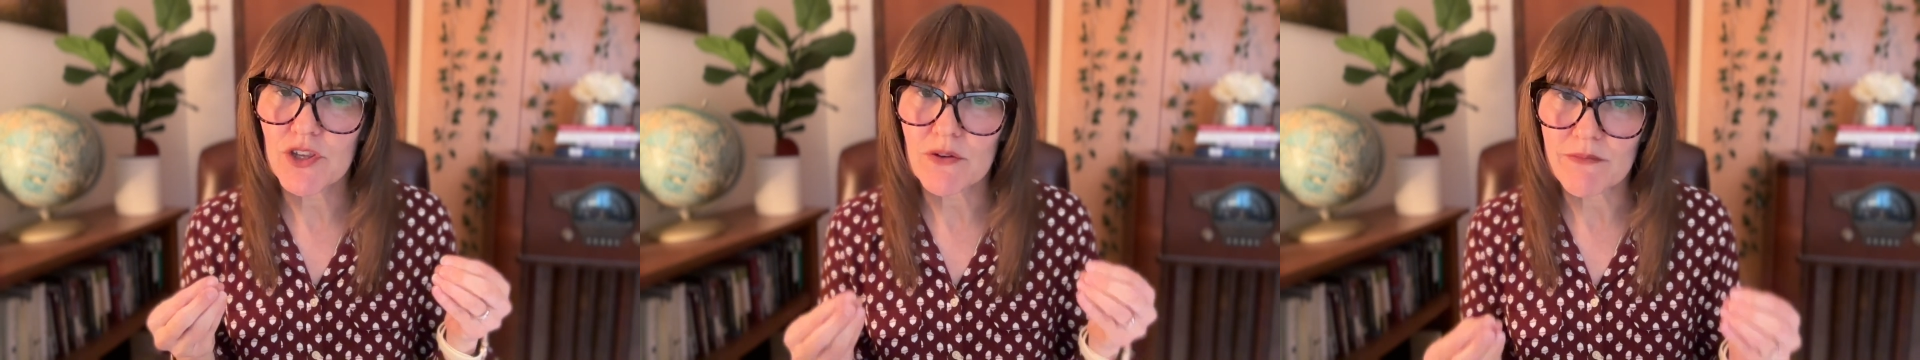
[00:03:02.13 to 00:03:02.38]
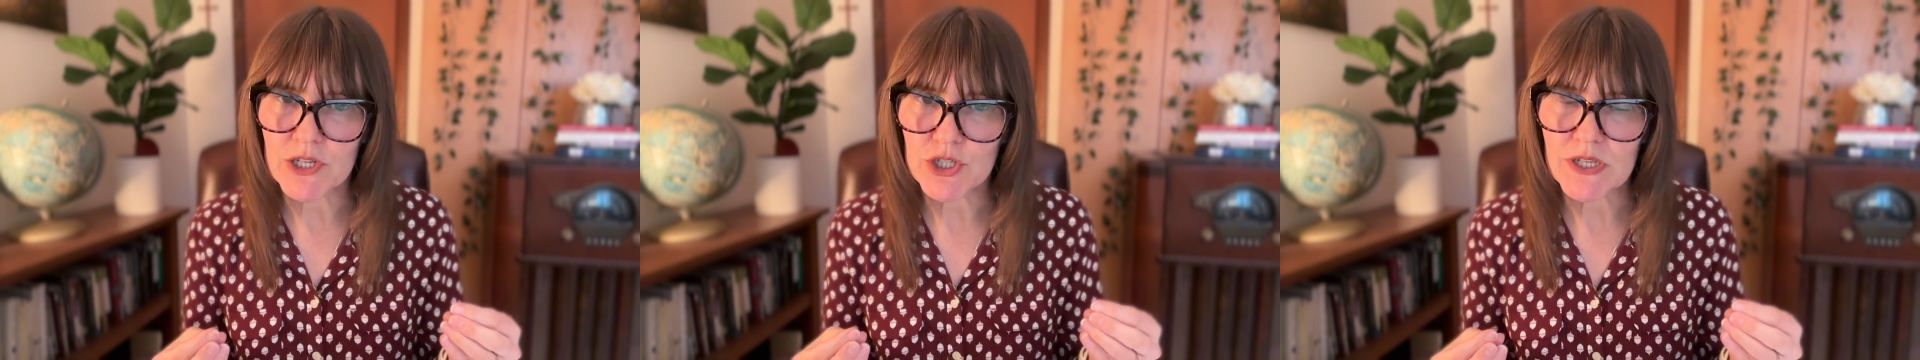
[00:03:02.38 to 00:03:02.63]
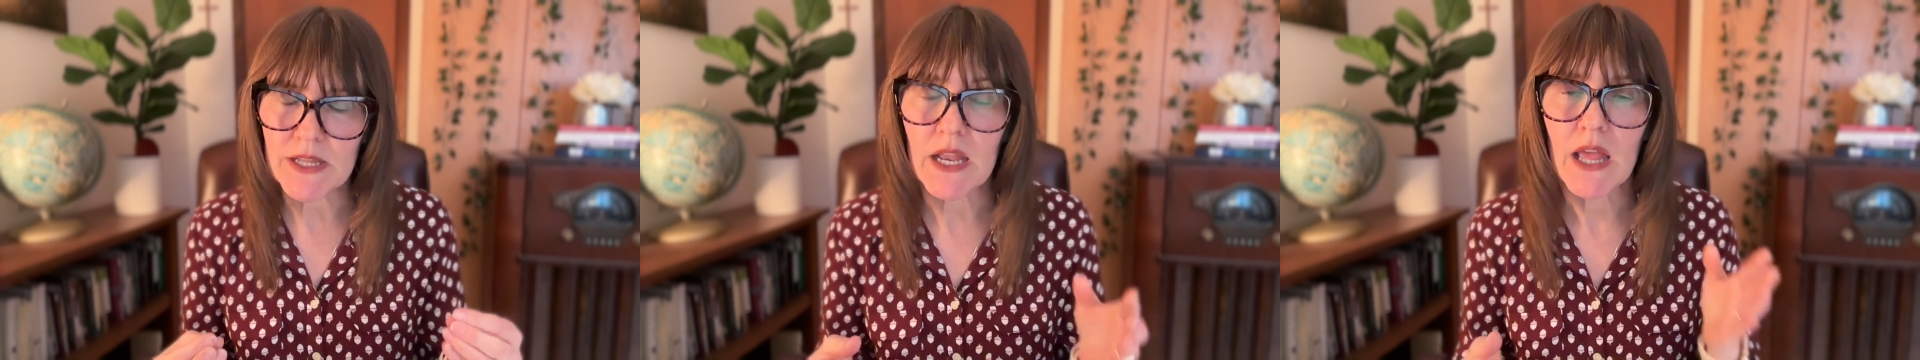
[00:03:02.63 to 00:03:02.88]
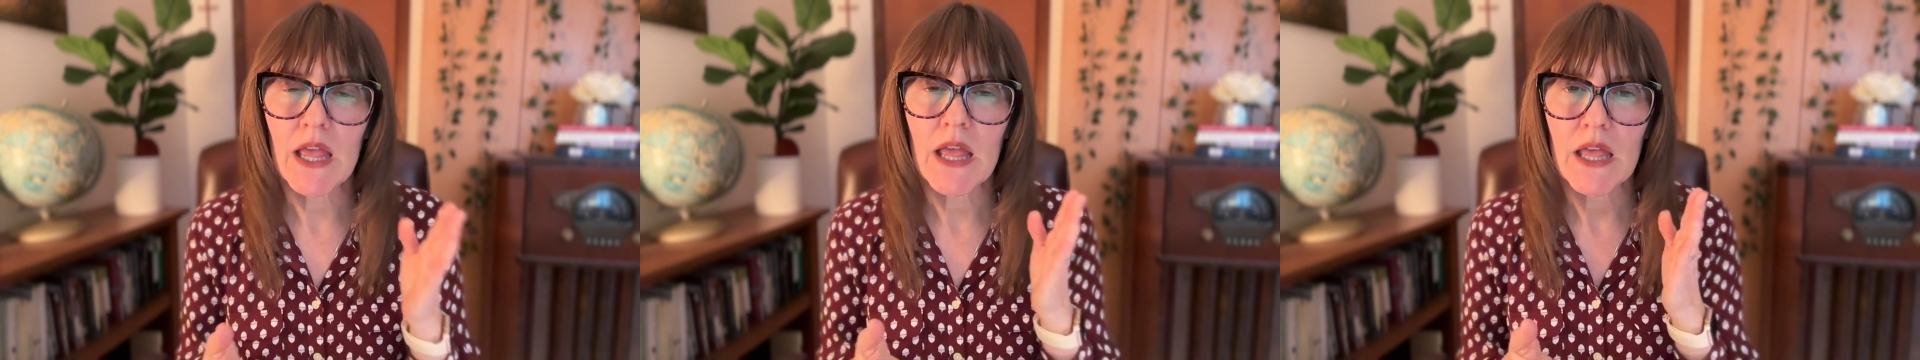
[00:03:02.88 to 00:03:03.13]
your
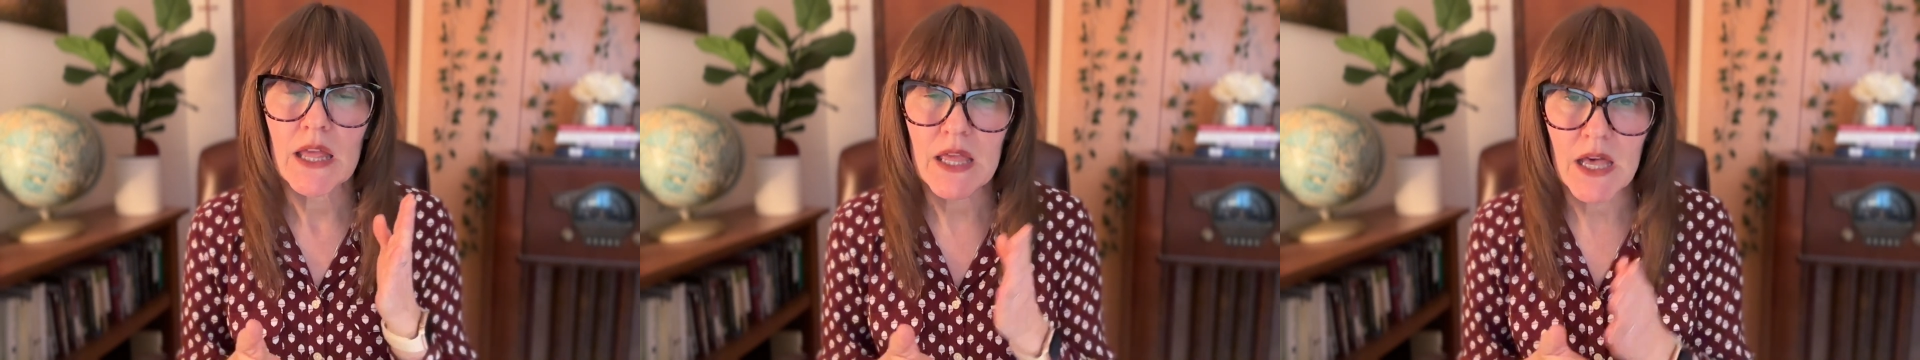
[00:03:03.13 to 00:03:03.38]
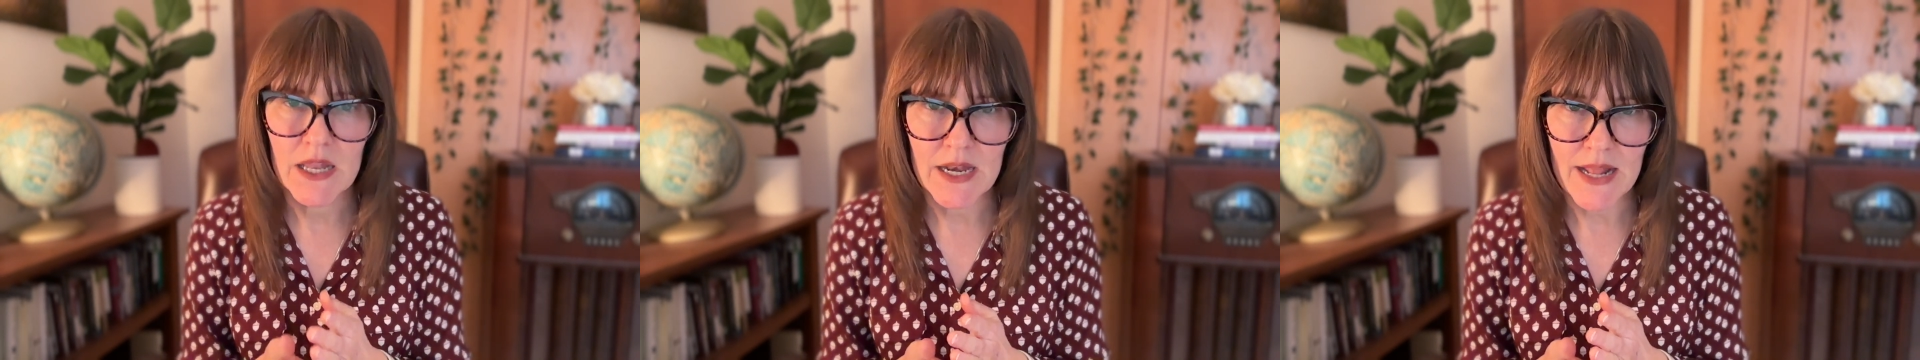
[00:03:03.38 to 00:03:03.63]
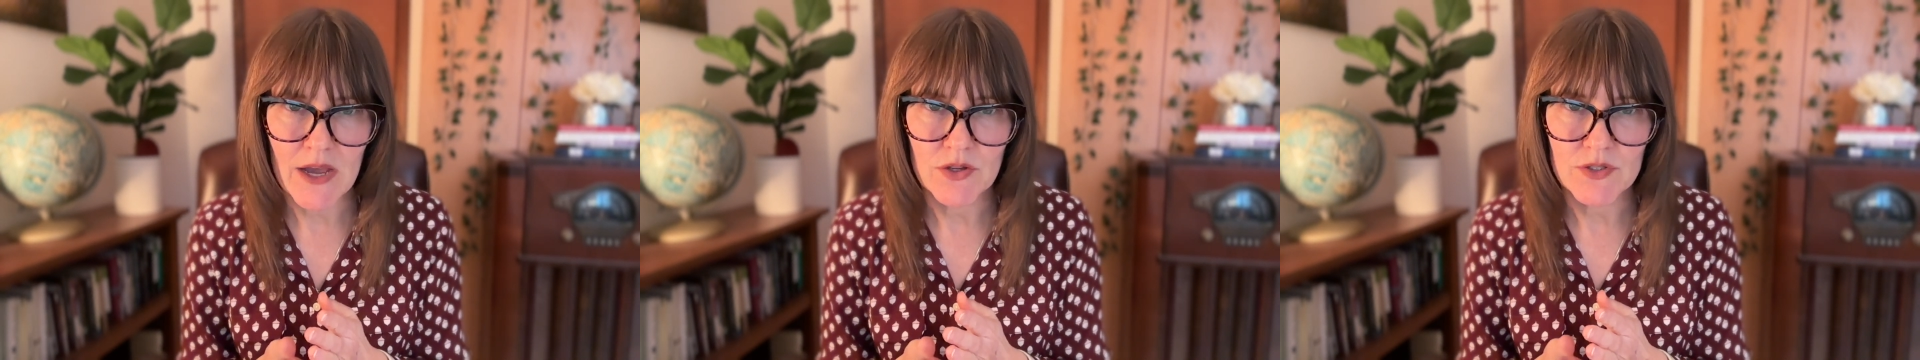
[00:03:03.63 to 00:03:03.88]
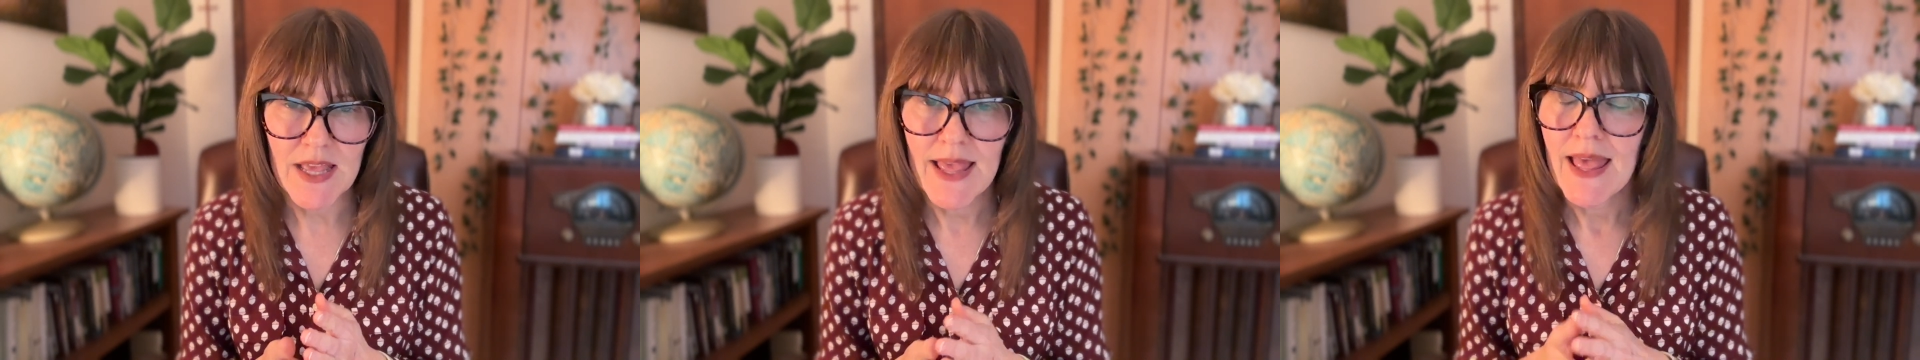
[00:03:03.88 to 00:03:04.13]
mission, cut it out.